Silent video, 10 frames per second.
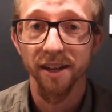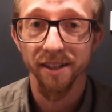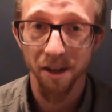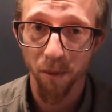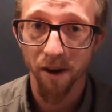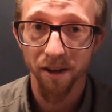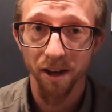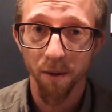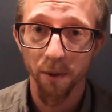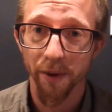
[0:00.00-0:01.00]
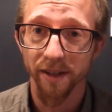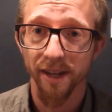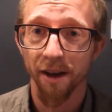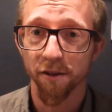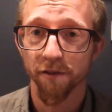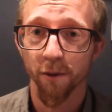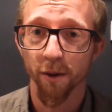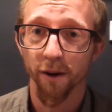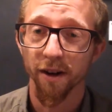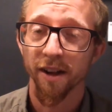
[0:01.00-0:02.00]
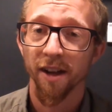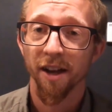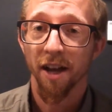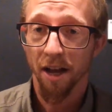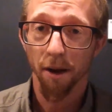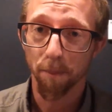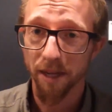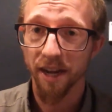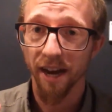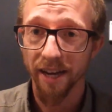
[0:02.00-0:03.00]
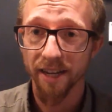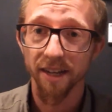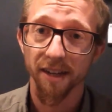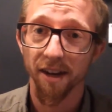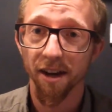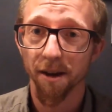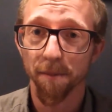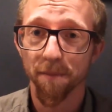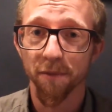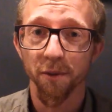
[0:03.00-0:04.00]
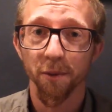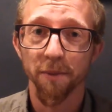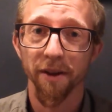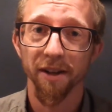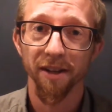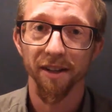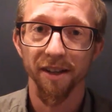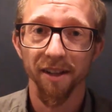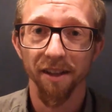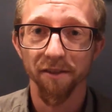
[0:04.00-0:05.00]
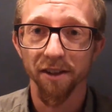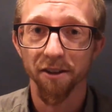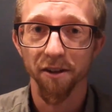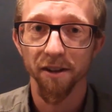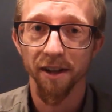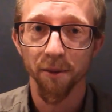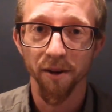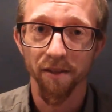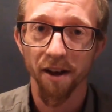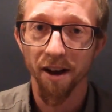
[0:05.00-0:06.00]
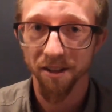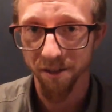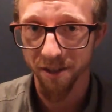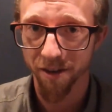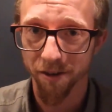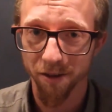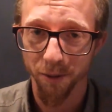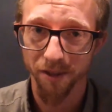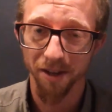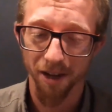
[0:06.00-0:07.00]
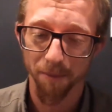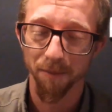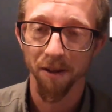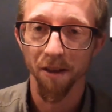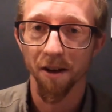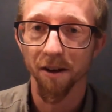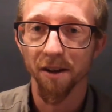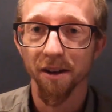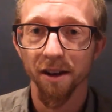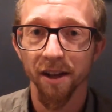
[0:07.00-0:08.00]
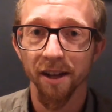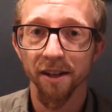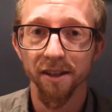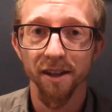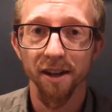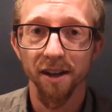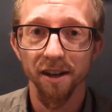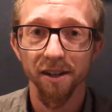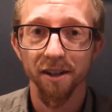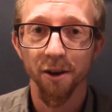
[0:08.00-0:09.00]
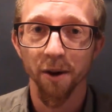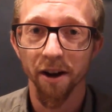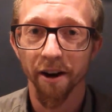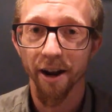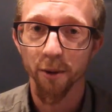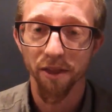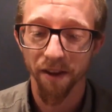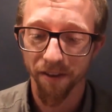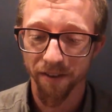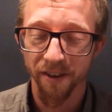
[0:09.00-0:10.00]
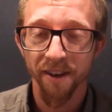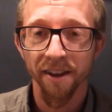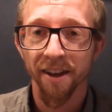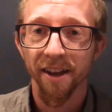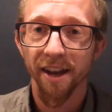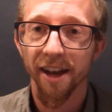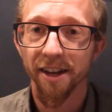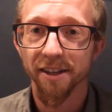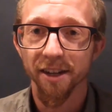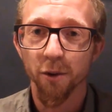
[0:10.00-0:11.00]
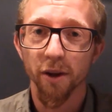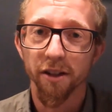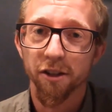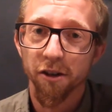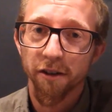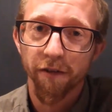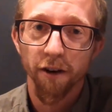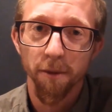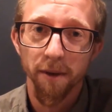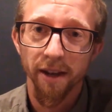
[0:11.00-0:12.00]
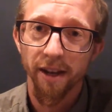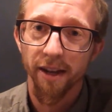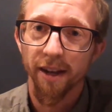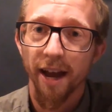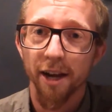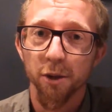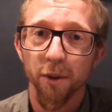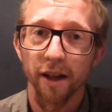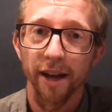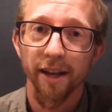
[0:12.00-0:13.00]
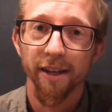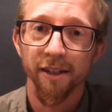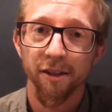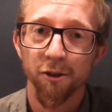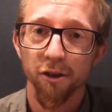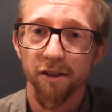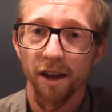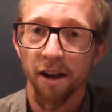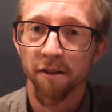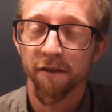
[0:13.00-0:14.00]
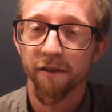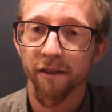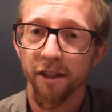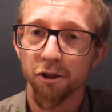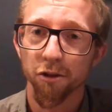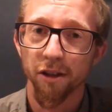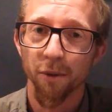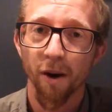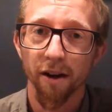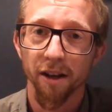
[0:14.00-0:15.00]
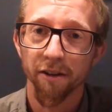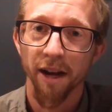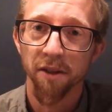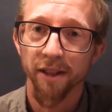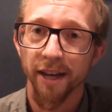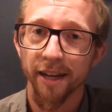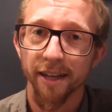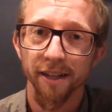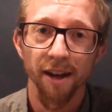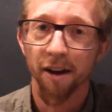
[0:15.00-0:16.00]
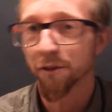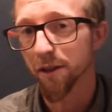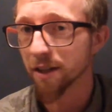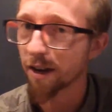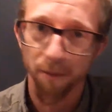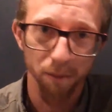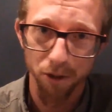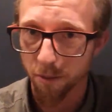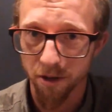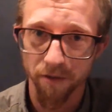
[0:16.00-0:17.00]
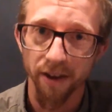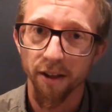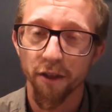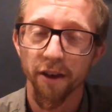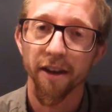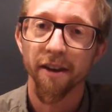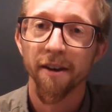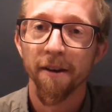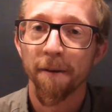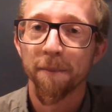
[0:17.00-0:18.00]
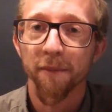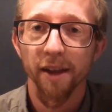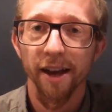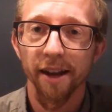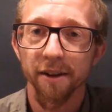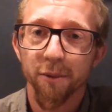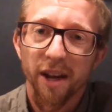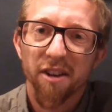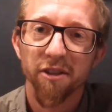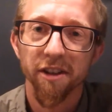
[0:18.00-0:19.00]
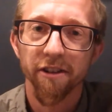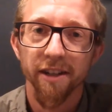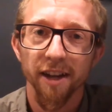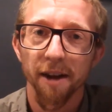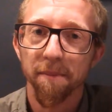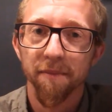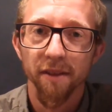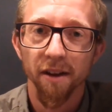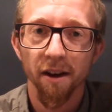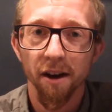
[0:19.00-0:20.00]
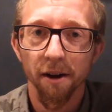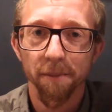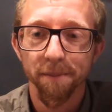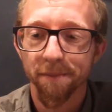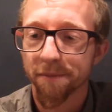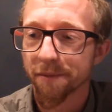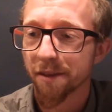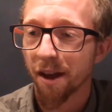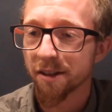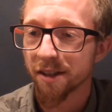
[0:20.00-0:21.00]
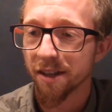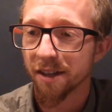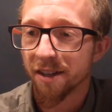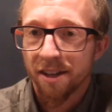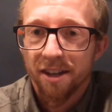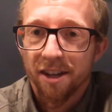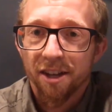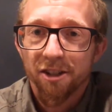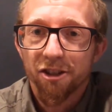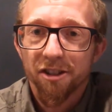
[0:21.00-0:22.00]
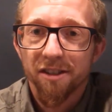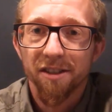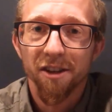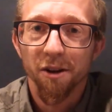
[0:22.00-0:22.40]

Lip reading: second day in Wanaka, we went out for a big hike. We met a lovely girl at one of the hostels here who was going to come along and go hike with us. And it quickly turned from a actual hike into just kind of leisurely walking around the lake and not really accomplishing much of anything. And we had a really great time. Got to just,